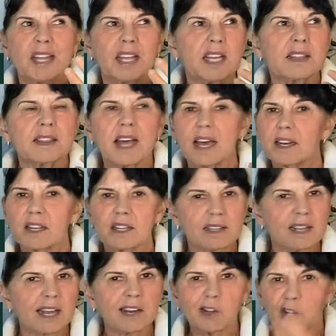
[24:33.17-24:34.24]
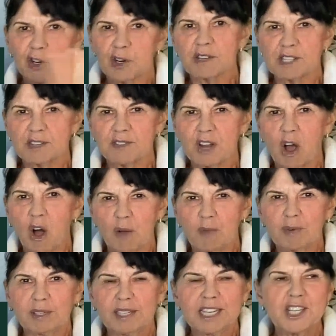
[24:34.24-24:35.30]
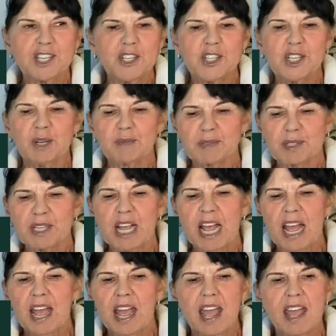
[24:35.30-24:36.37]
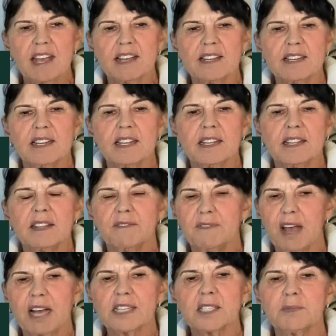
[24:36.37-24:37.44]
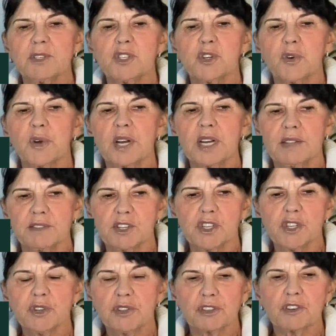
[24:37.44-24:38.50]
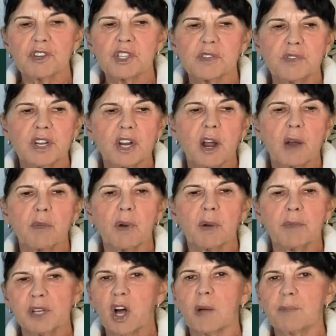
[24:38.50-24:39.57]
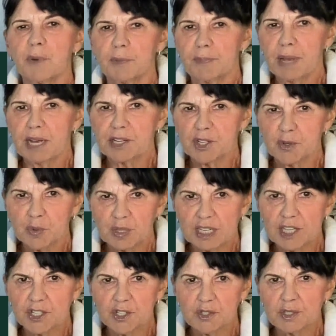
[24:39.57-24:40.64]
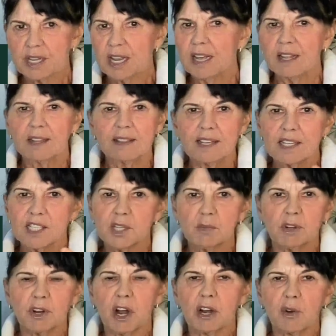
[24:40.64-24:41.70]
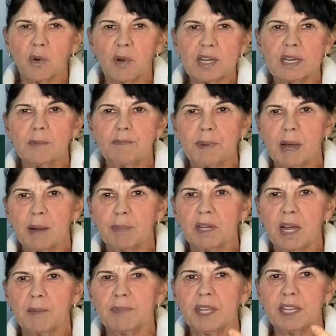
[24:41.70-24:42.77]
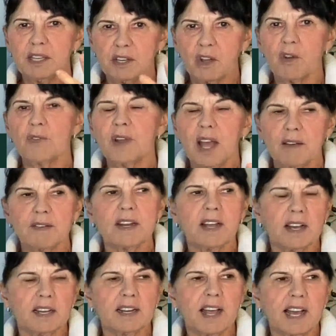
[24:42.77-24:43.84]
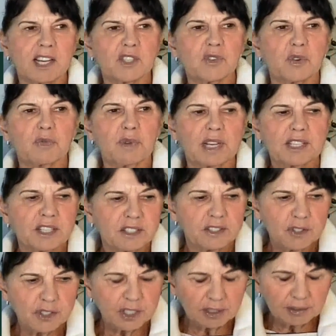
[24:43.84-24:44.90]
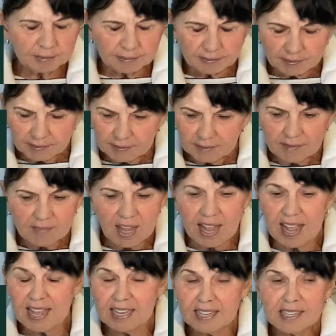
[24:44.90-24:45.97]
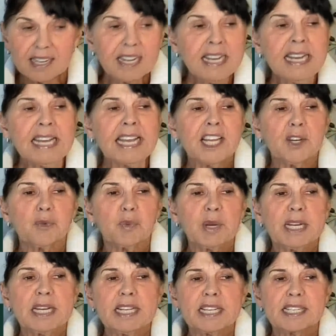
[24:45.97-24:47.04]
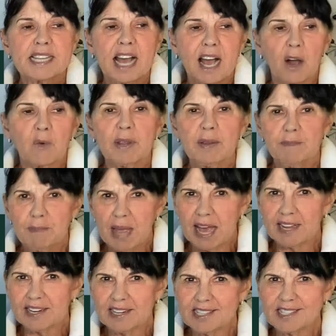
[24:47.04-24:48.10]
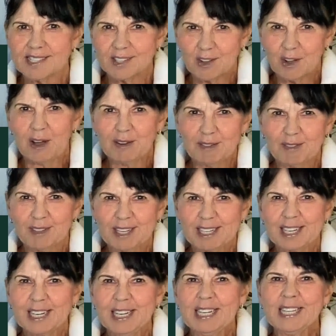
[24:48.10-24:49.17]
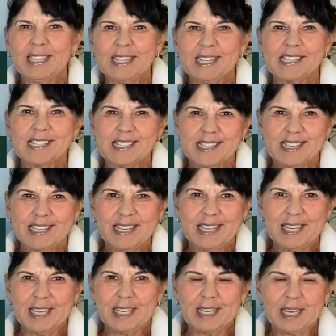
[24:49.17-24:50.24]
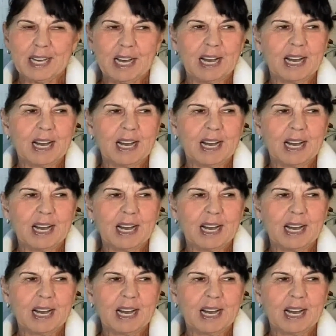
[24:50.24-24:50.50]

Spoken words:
That occurs in all relationships. And the vast majority of it, 2/3 of it, are what we call perpetual issues, things that are going to bubble up. They don't have an actual resolution. And it really is how we manage the conflict that is the key.